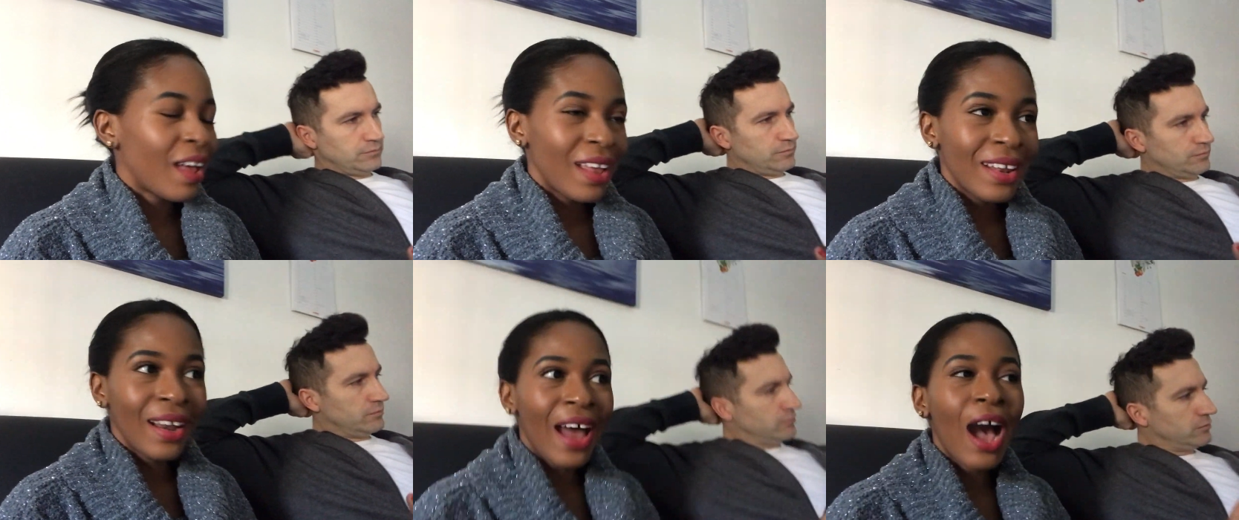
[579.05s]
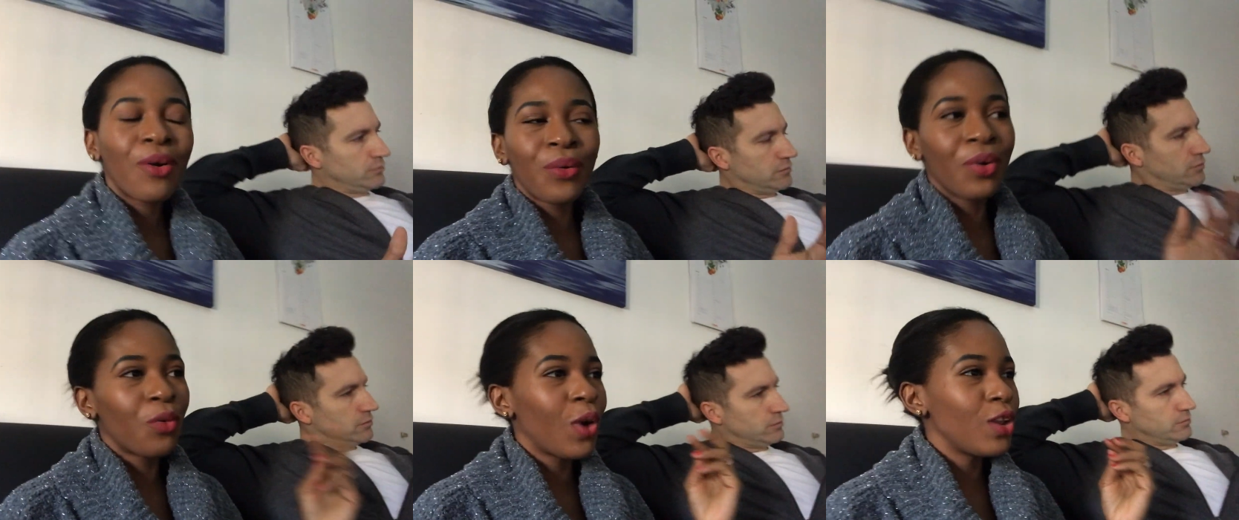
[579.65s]
Speaker 1: Now,
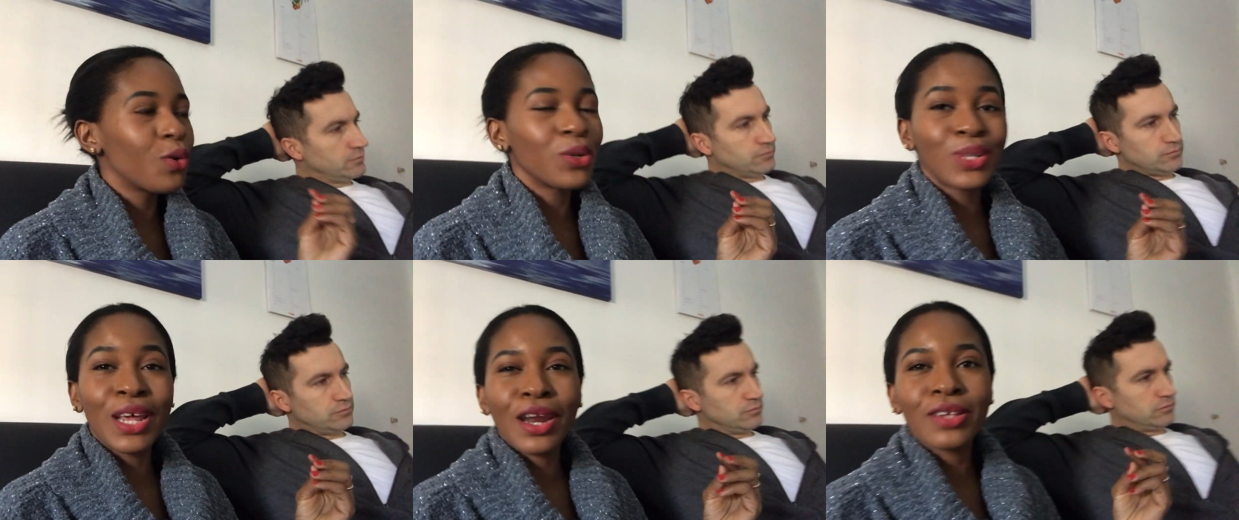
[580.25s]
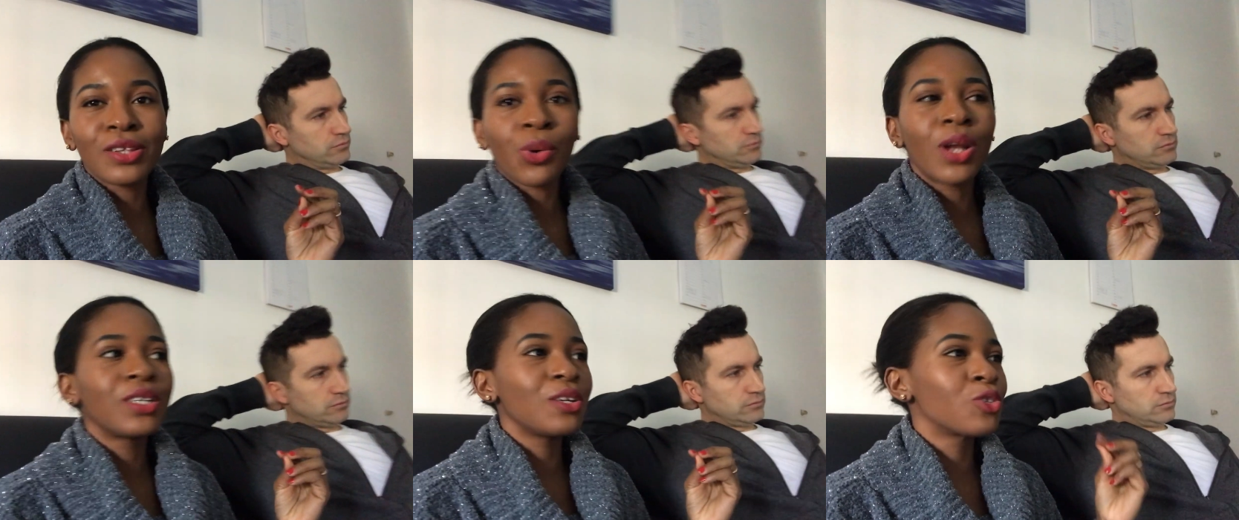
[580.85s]
when you go to the restaurant,
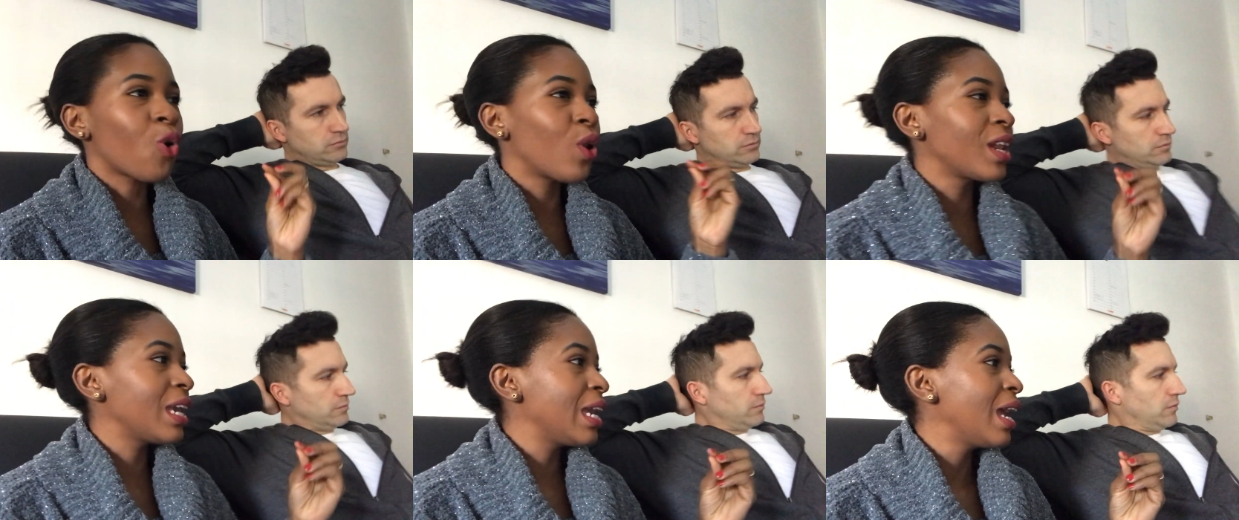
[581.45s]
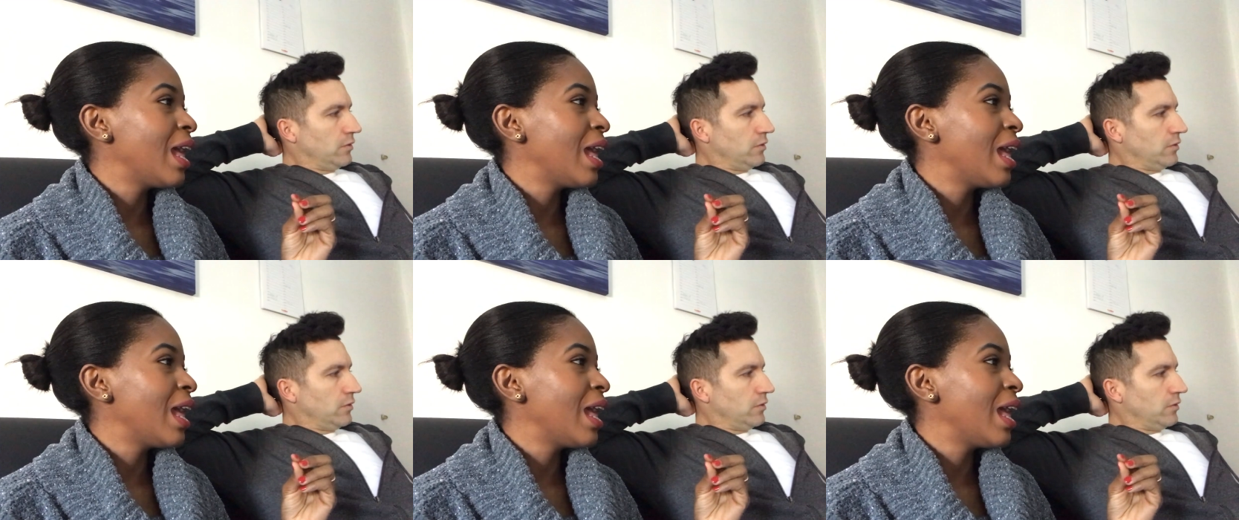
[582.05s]
it's only